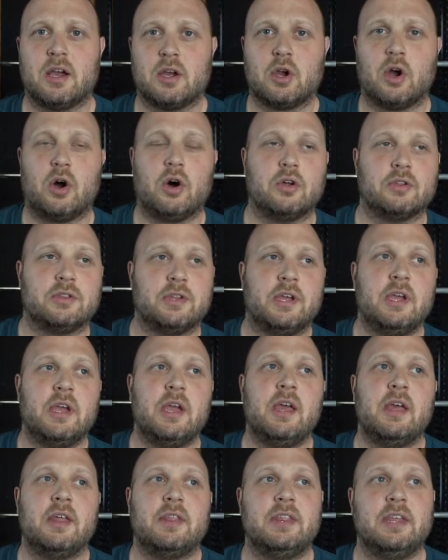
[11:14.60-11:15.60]
called
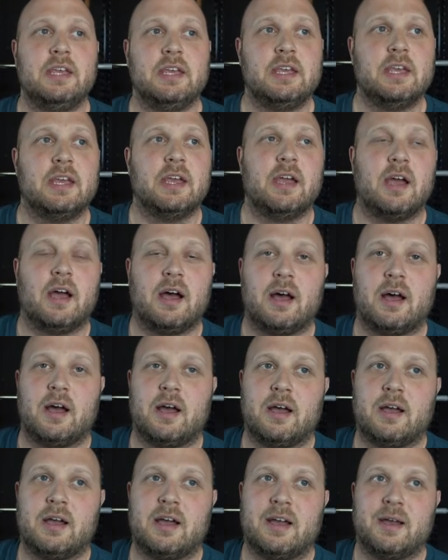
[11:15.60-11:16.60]

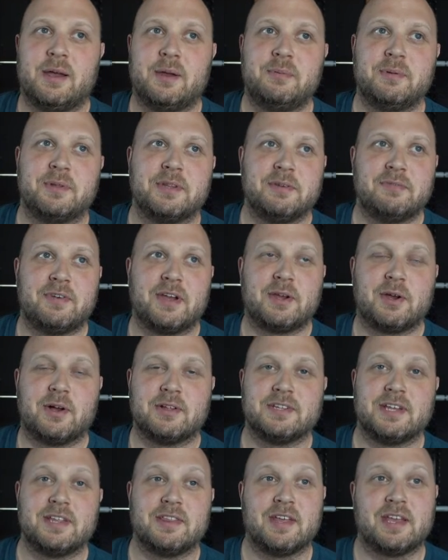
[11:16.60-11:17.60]
I believe I
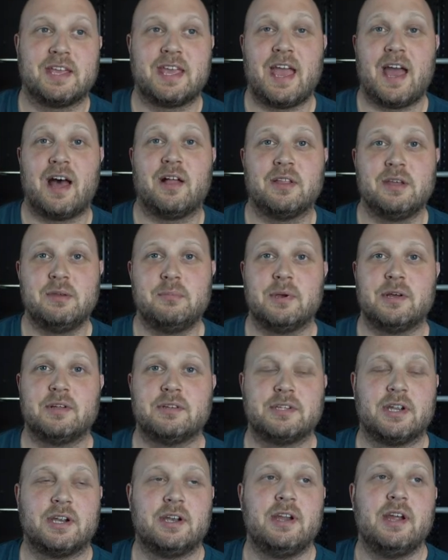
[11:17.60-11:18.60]
called it the Cali
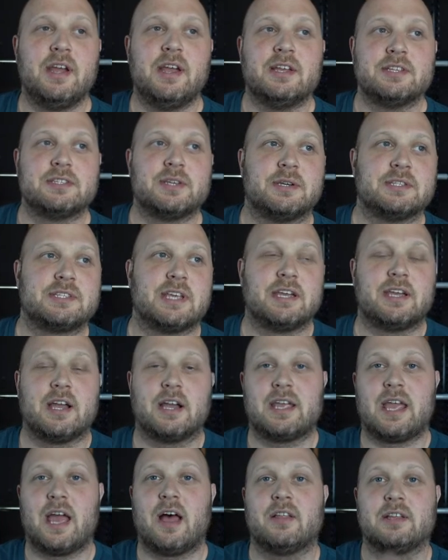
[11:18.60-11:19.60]
Builder. So it's like a
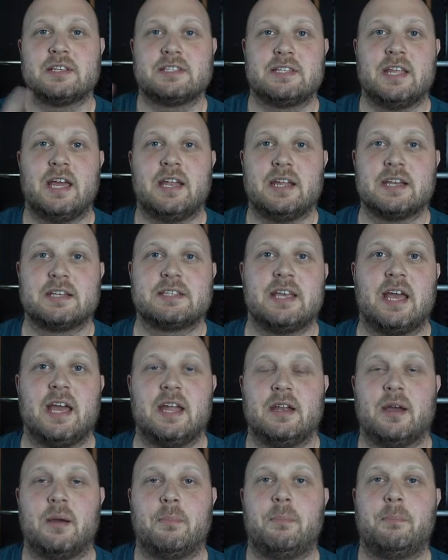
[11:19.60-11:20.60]
calisthenics
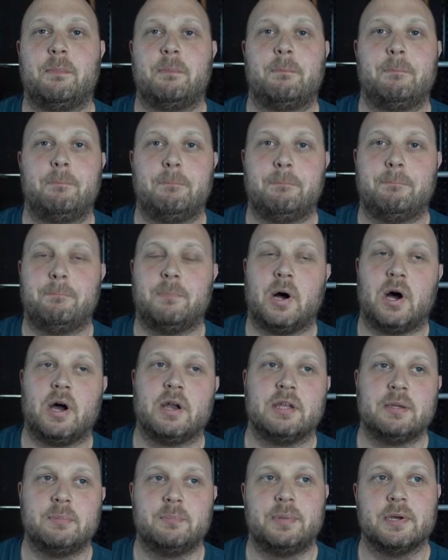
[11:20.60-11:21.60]
and a
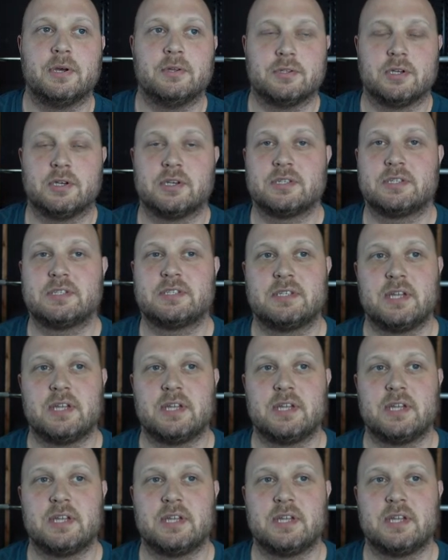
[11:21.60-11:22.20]
bodybuilder